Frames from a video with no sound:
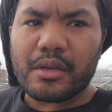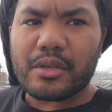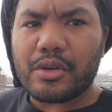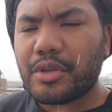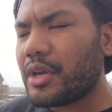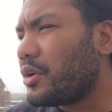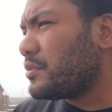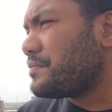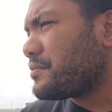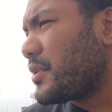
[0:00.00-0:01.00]

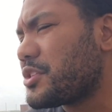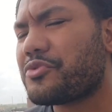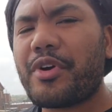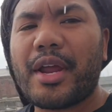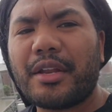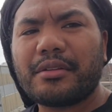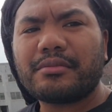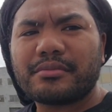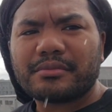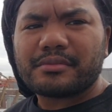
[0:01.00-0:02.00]
Yo, it's raining.
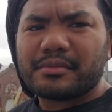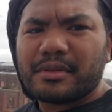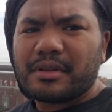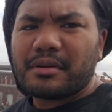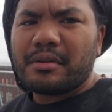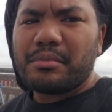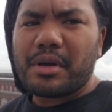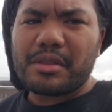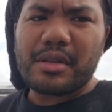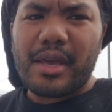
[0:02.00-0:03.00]

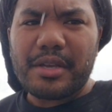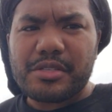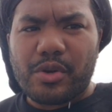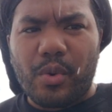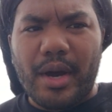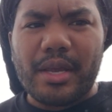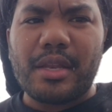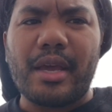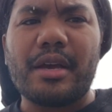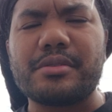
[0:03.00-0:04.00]
Other than that, it's a
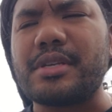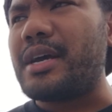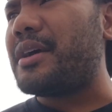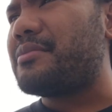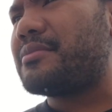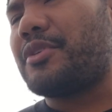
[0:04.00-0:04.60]
quiet day outside.